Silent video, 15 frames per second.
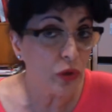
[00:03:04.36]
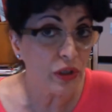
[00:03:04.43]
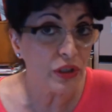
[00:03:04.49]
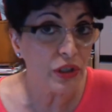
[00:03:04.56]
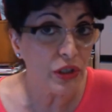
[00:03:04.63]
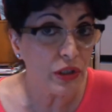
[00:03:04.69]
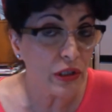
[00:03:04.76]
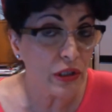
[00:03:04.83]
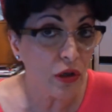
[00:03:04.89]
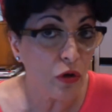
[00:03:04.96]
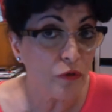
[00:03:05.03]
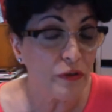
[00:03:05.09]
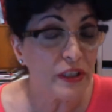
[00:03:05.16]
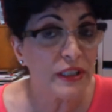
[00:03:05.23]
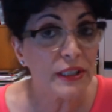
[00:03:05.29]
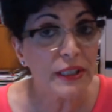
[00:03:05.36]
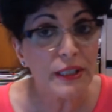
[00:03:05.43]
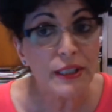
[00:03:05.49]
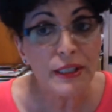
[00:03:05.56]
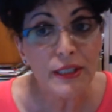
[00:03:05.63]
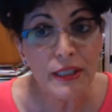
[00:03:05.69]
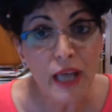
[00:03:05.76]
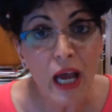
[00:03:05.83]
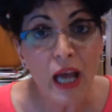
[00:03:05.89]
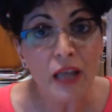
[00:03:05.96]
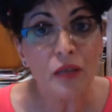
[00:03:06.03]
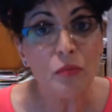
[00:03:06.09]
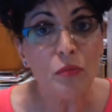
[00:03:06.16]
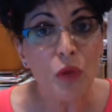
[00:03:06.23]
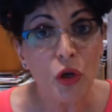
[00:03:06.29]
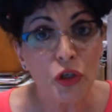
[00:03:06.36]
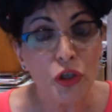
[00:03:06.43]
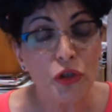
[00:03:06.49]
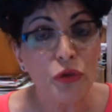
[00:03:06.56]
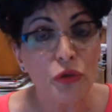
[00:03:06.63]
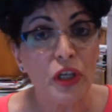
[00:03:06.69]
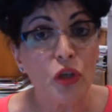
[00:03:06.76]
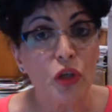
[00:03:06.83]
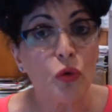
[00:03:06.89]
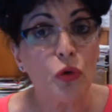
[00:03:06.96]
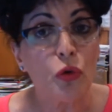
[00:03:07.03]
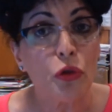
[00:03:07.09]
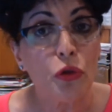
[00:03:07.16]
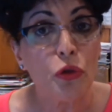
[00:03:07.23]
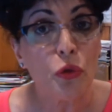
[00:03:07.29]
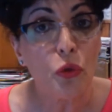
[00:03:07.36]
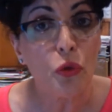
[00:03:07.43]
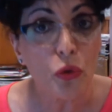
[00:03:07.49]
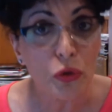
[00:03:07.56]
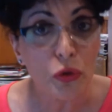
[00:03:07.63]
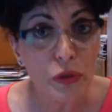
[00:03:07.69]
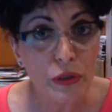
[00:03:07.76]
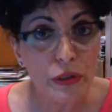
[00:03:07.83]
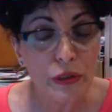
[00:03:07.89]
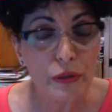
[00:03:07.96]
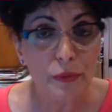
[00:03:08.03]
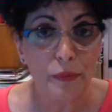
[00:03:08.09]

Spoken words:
to yourself is to start monitoring your thoughts.